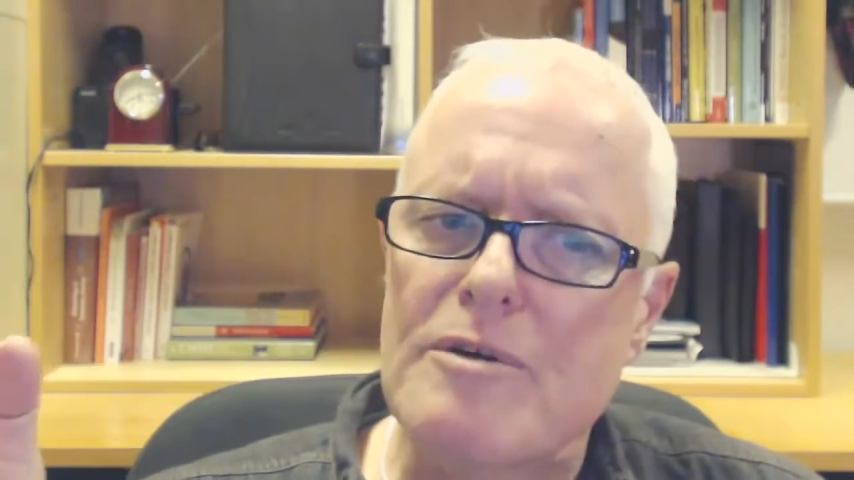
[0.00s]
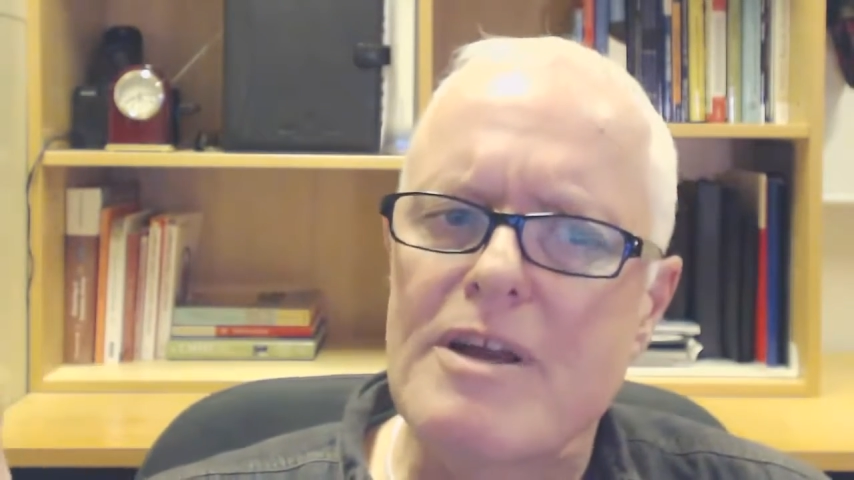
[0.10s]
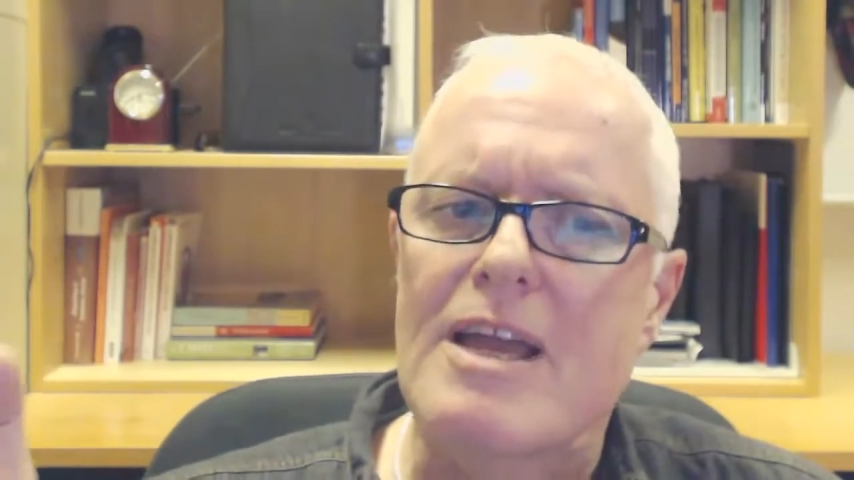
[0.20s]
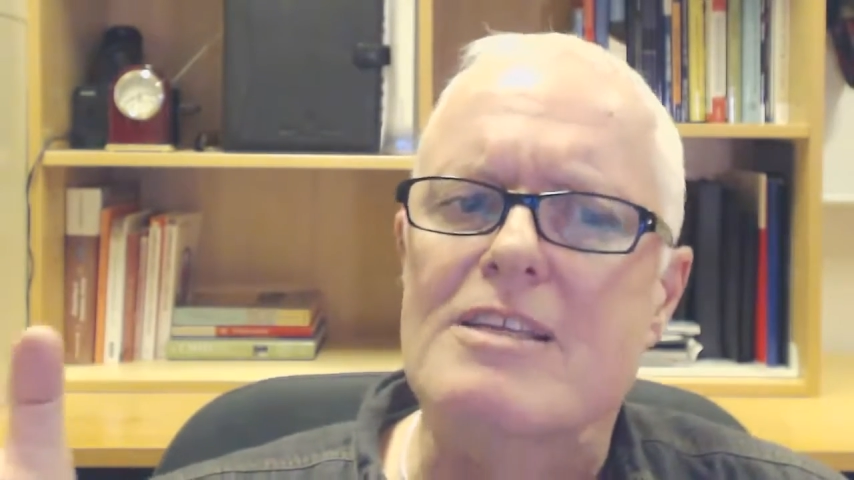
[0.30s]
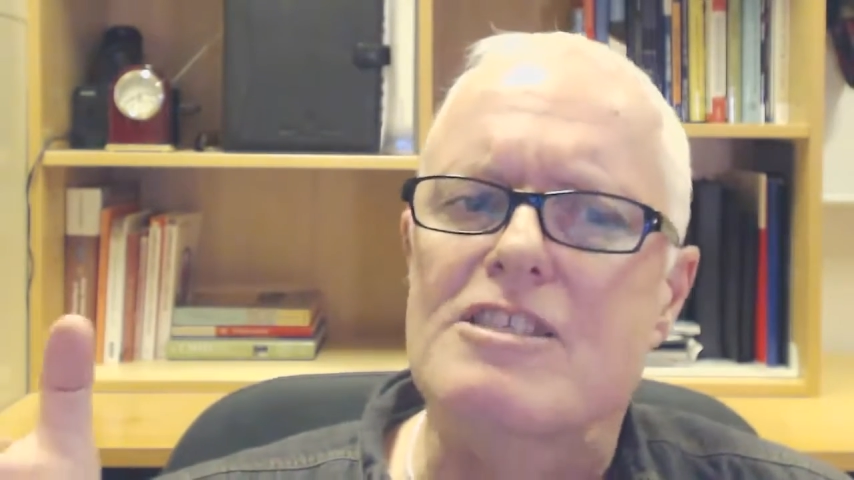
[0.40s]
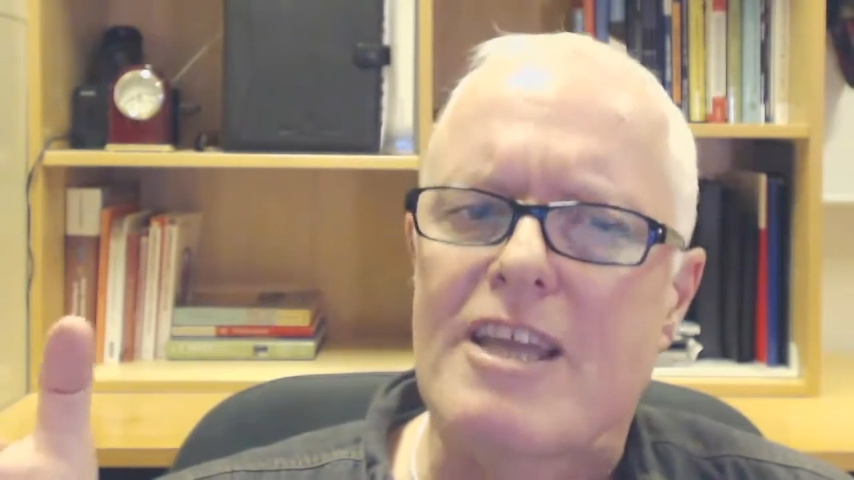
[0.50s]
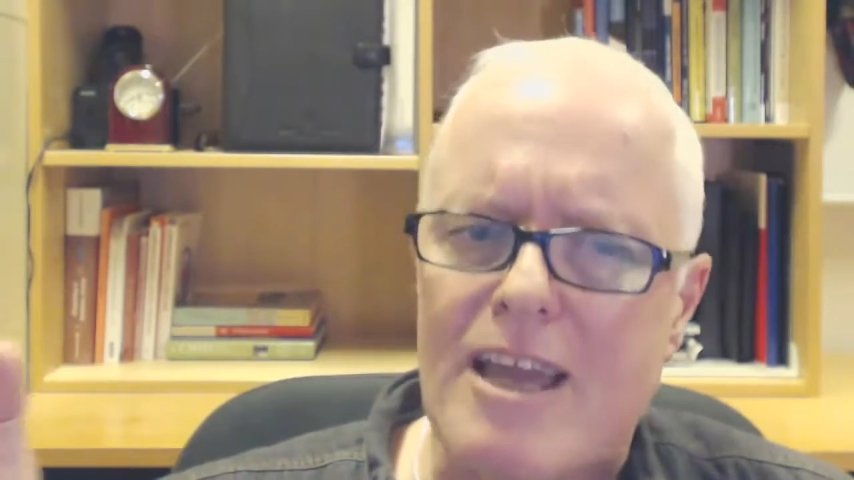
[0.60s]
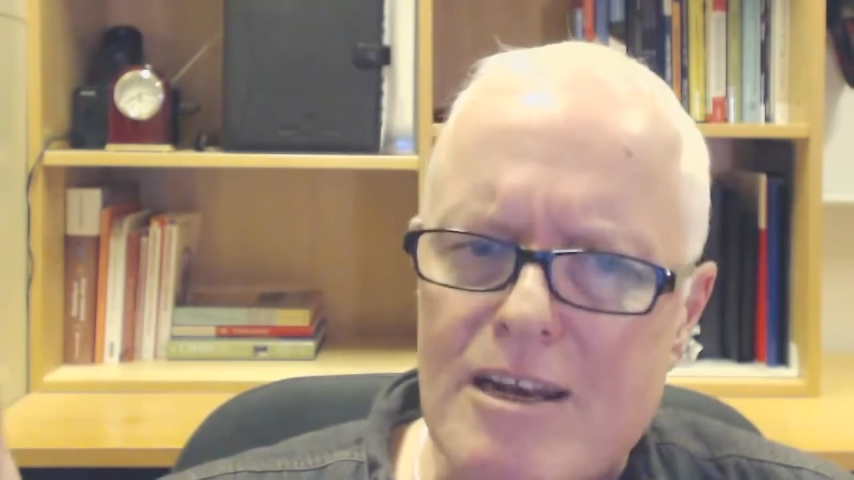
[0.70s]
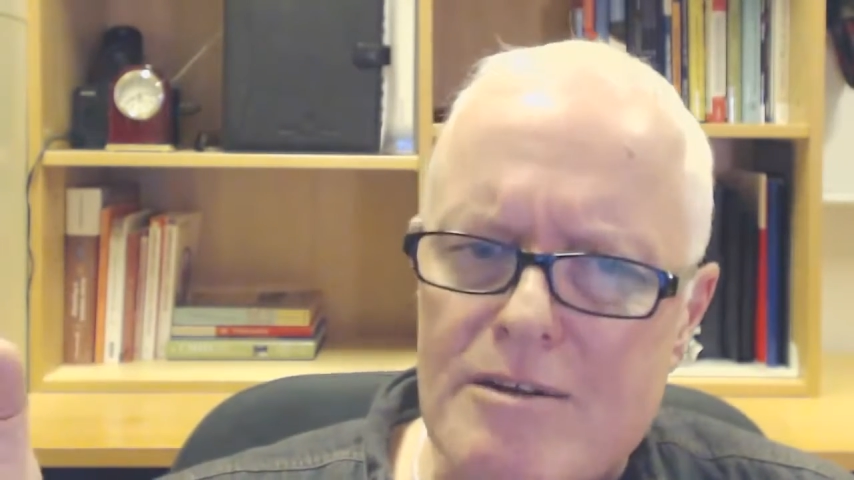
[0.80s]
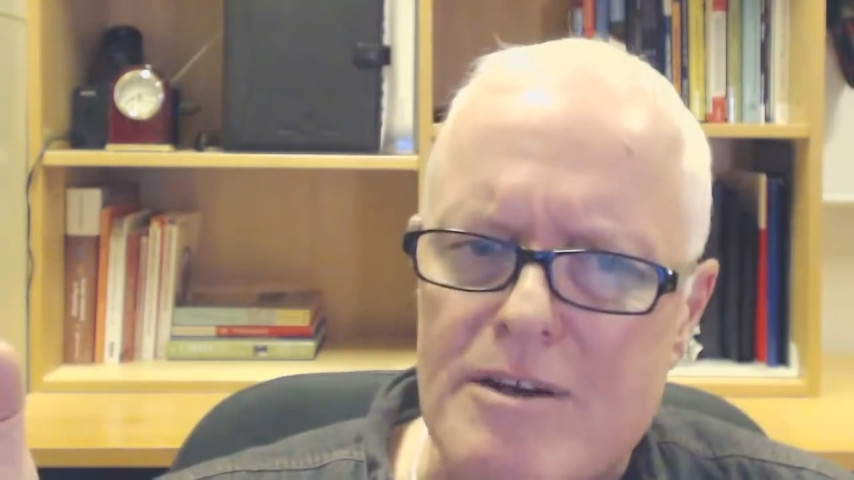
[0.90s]
creates
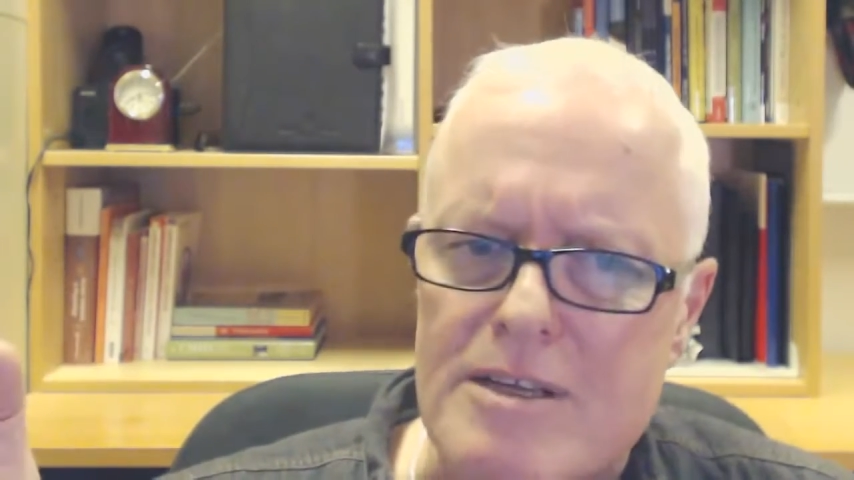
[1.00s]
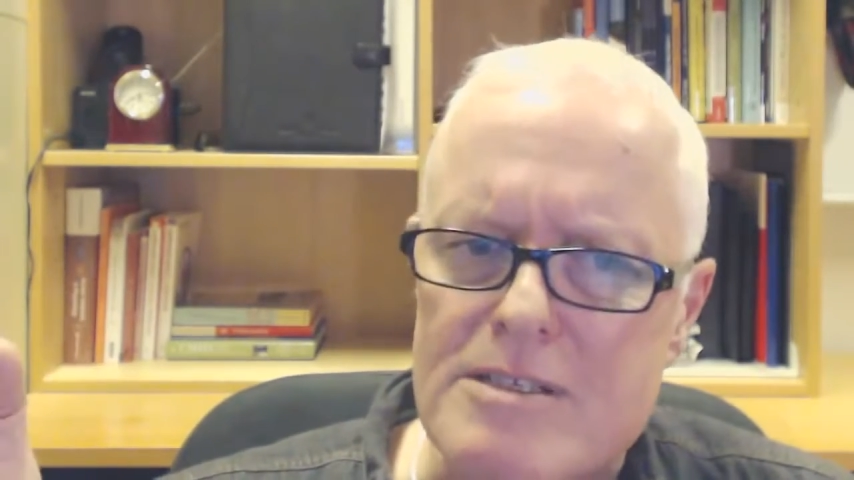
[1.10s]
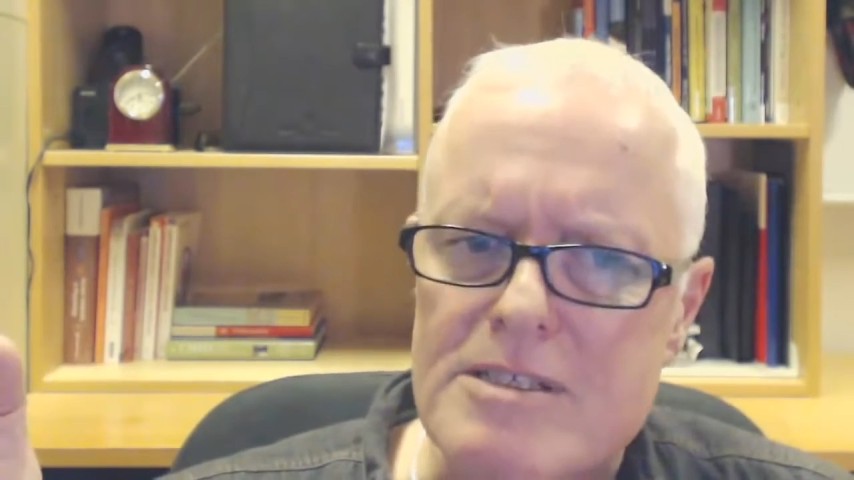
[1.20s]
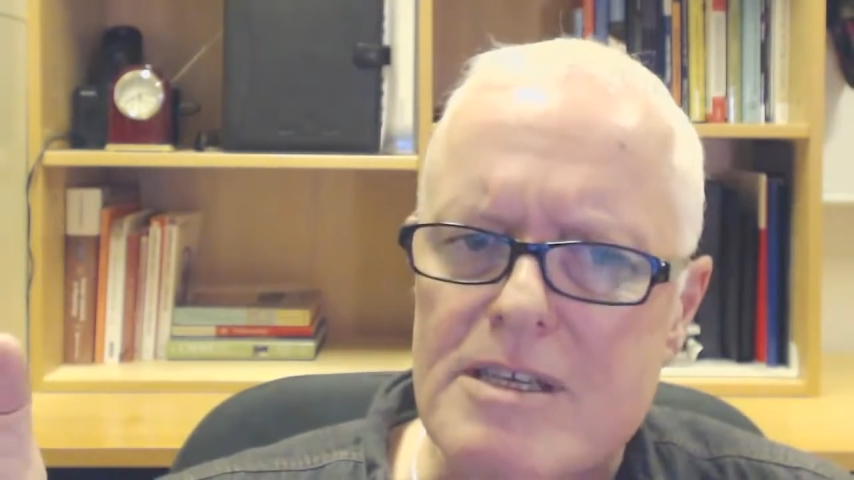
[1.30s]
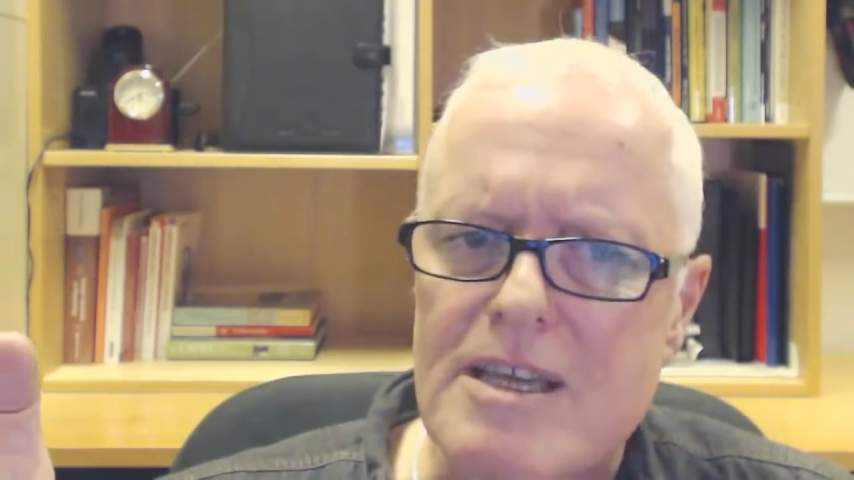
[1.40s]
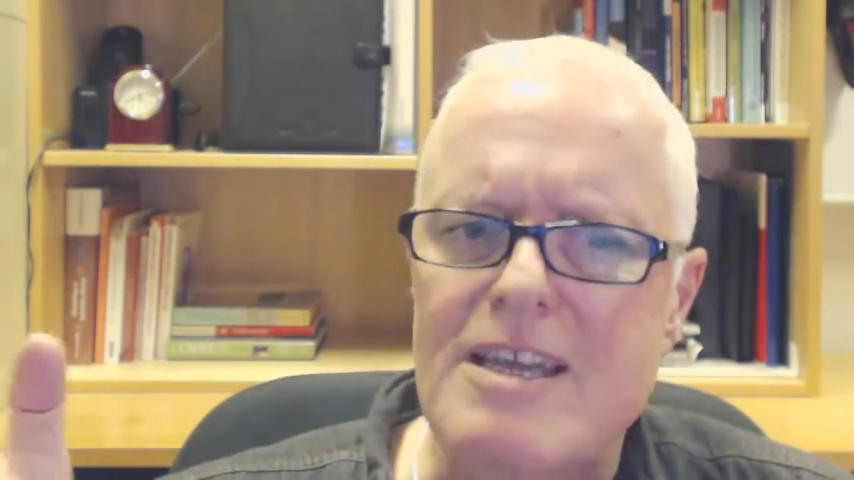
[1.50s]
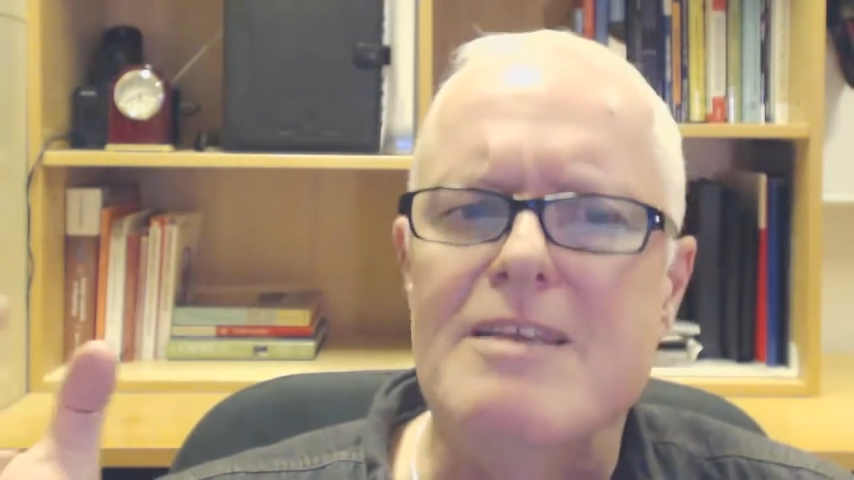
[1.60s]
categories.